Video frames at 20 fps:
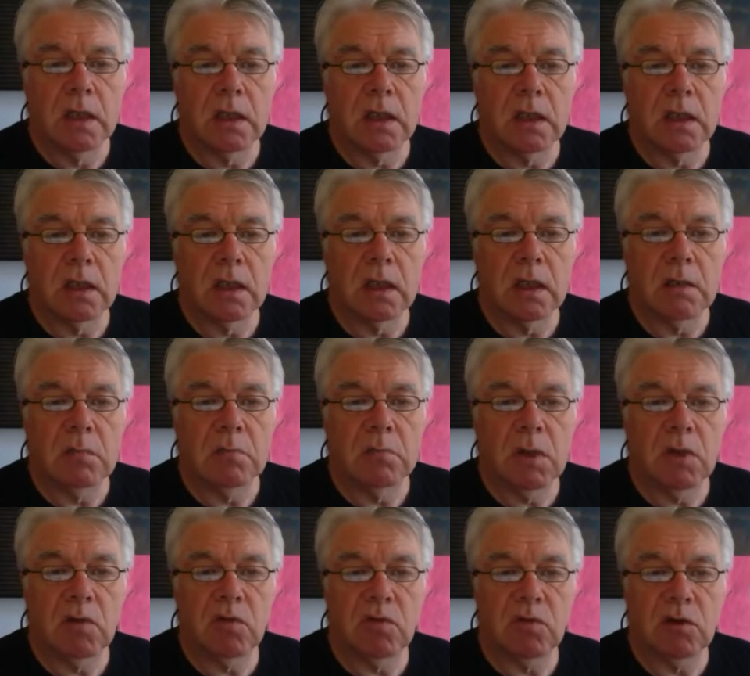The
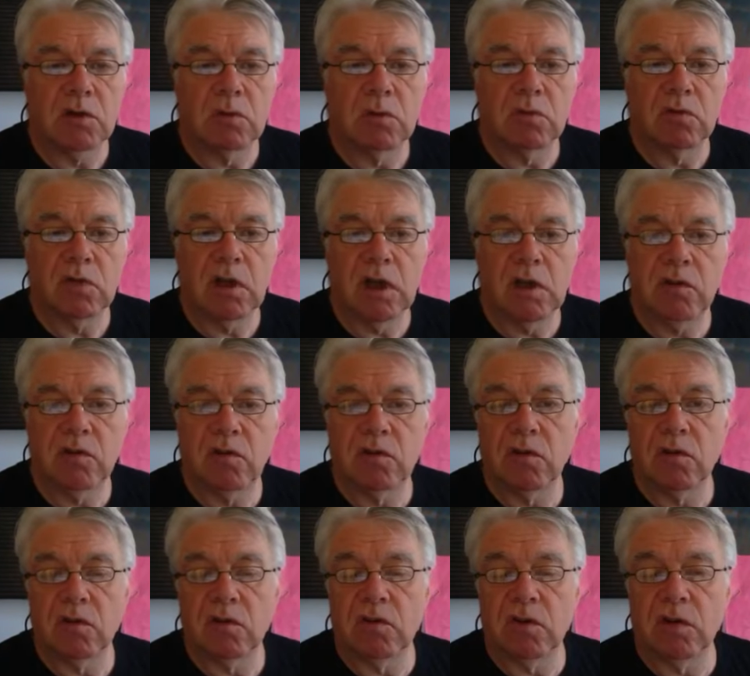motorcycle
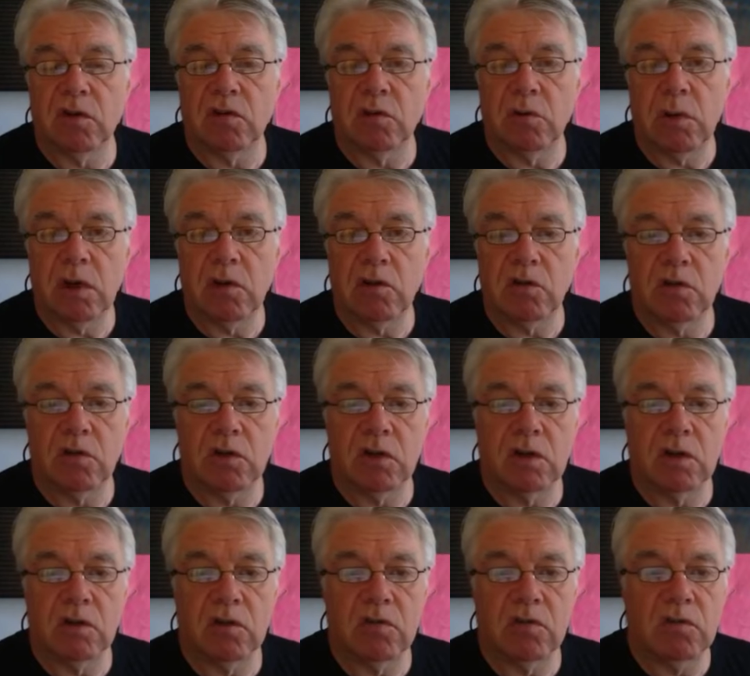test situation
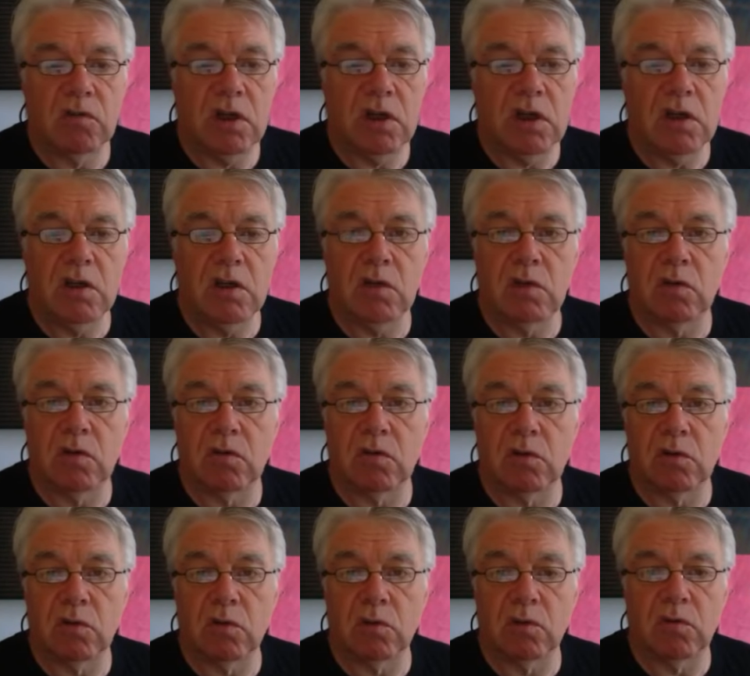continues to
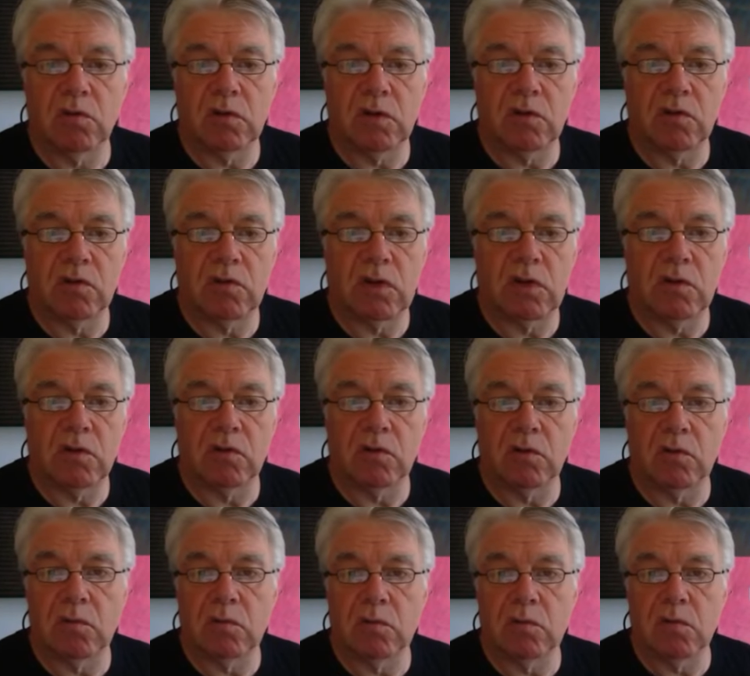cause
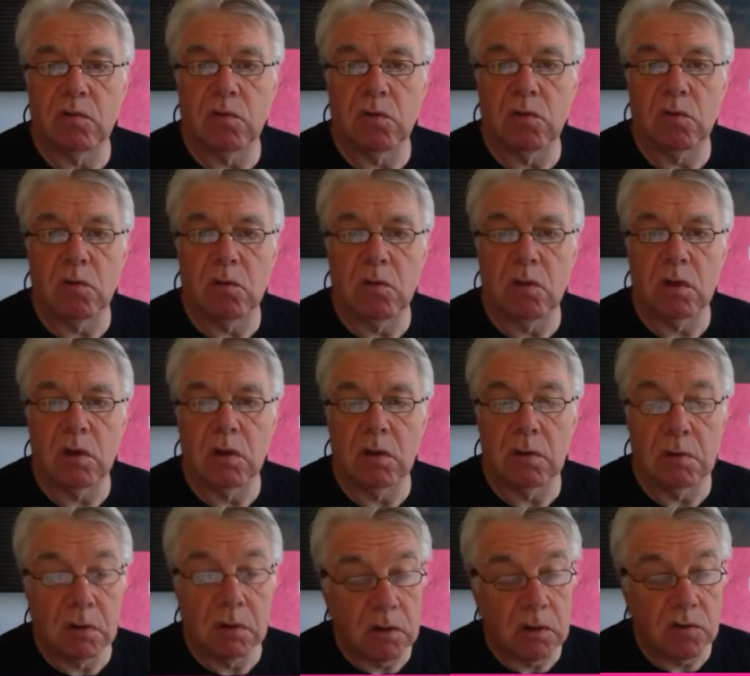frustration for
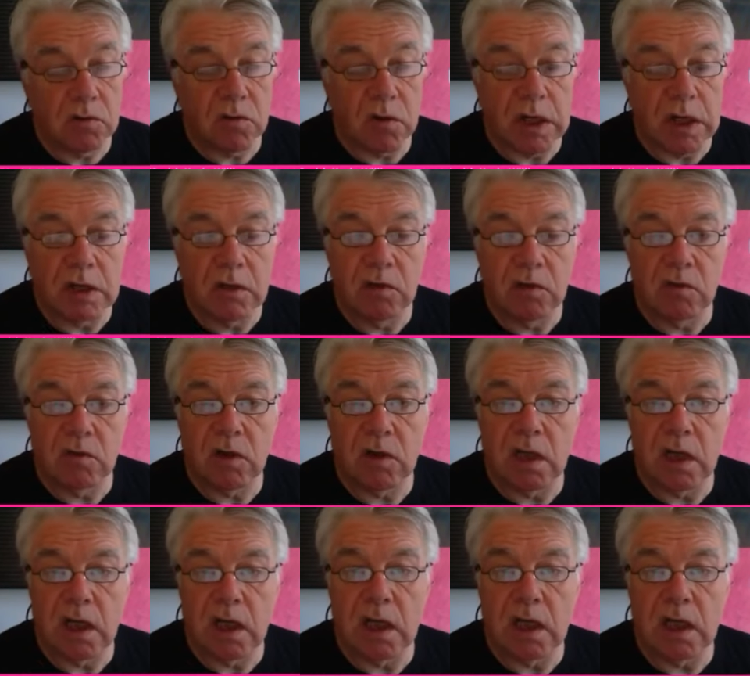trainers,
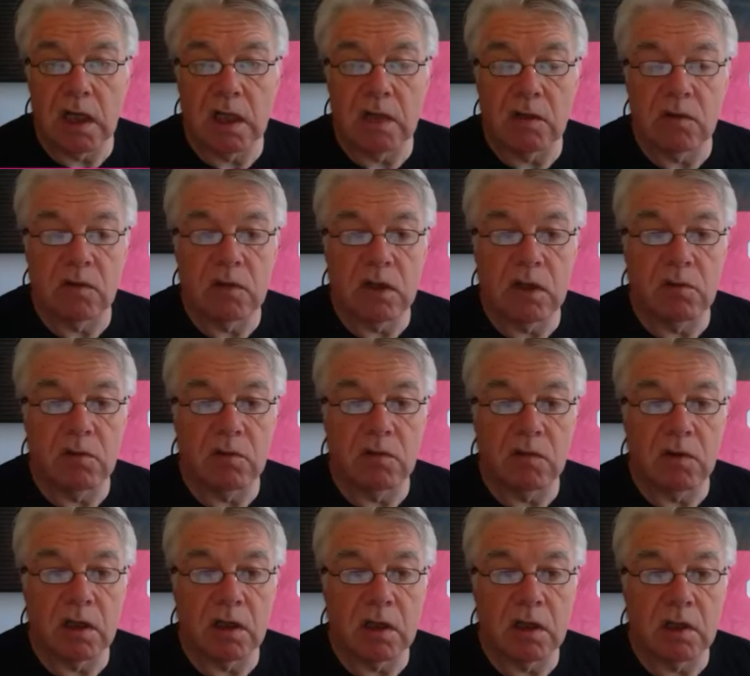and there
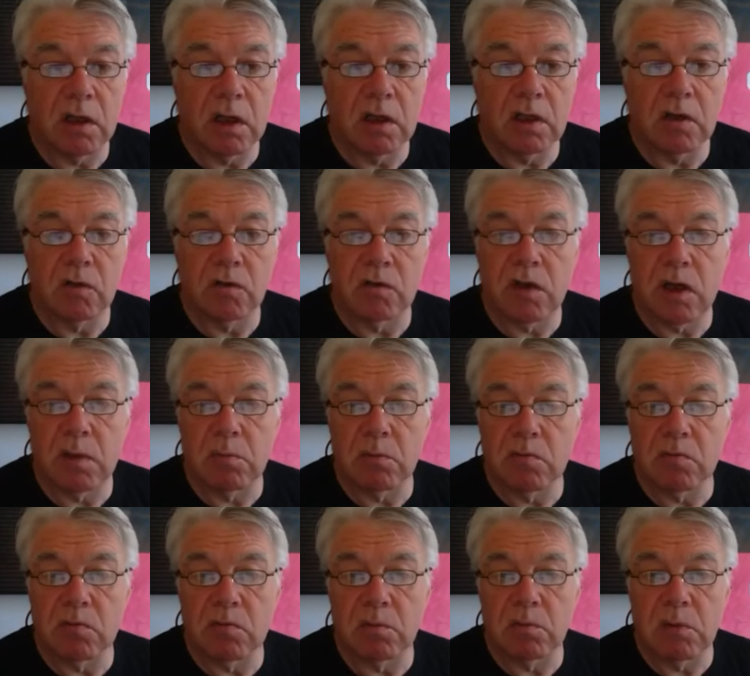is a
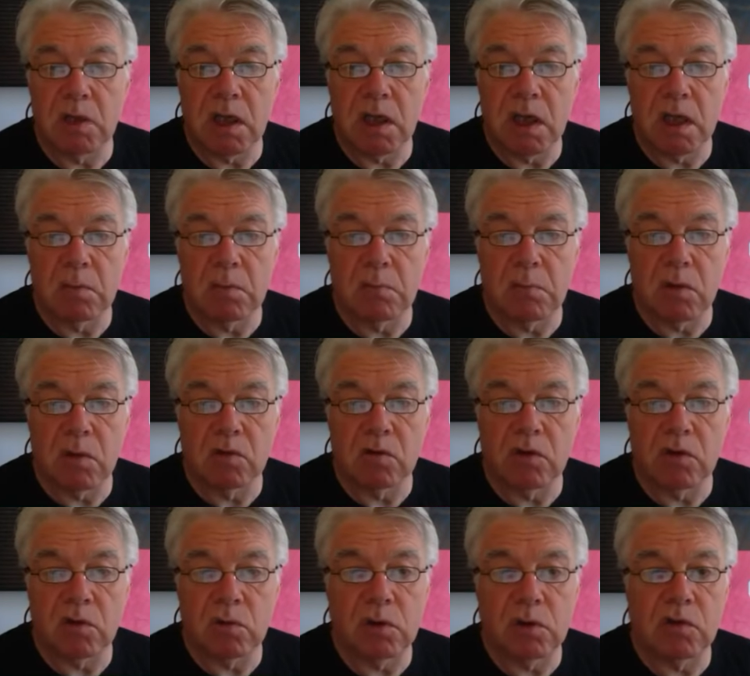statement from the
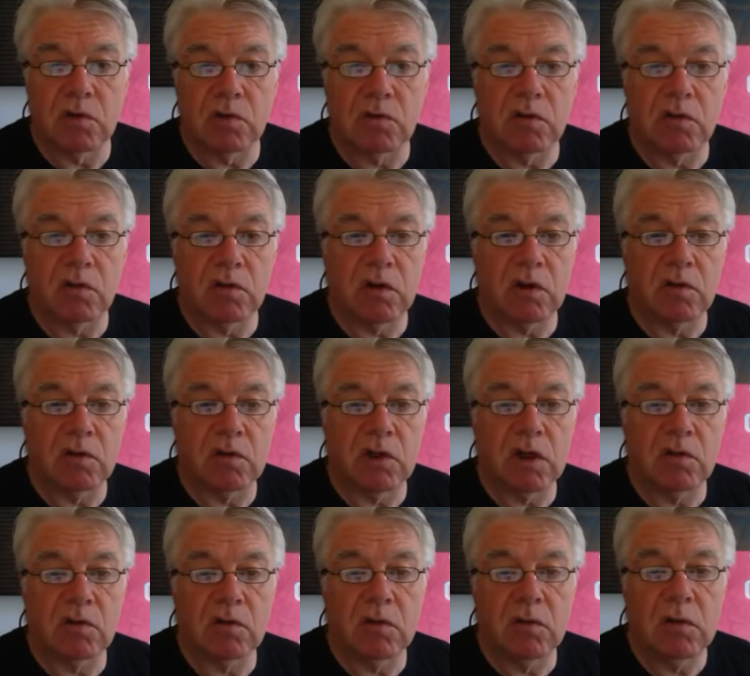Motorcycle Industry
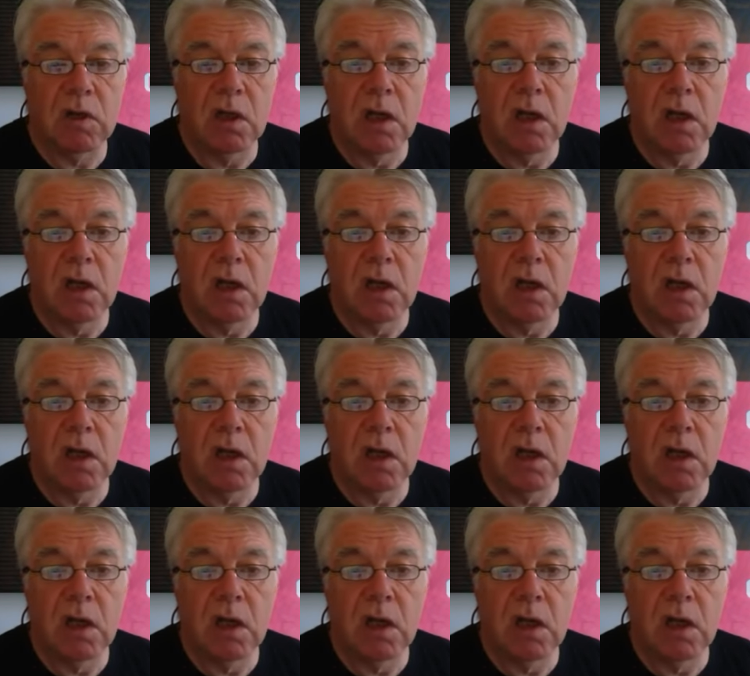Association.